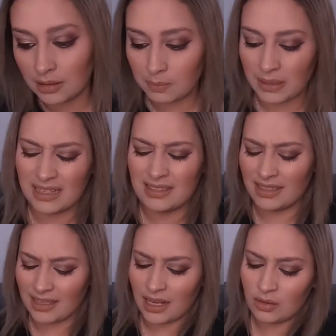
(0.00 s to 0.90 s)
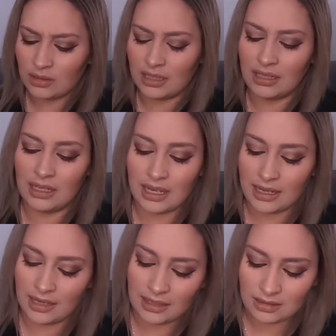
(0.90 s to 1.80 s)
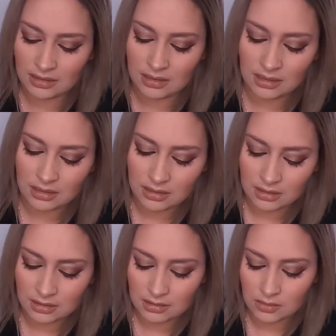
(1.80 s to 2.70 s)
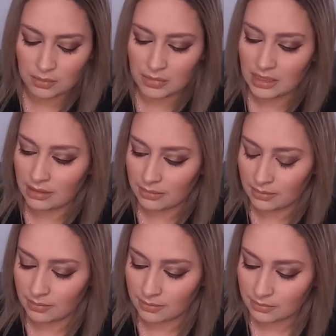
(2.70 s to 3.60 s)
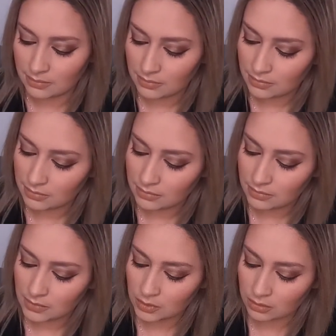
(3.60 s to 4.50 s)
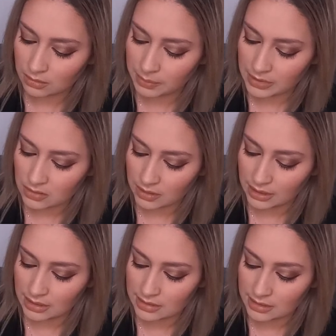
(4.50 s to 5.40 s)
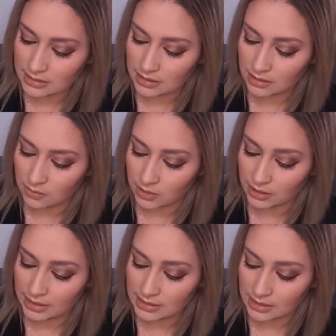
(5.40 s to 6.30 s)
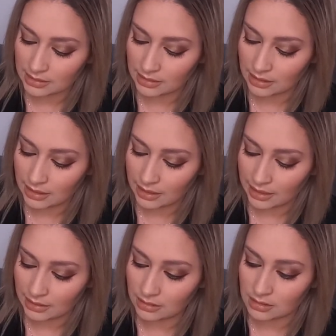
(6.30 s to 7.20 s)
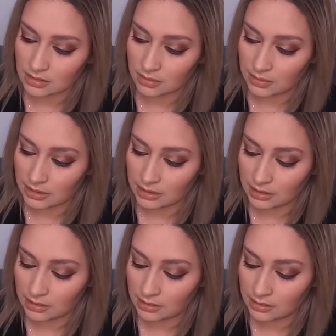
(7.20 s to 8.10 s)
Parece que ya lo tenía, eh. Soy media torpe, so I guess I didn't realize. I think I have this already.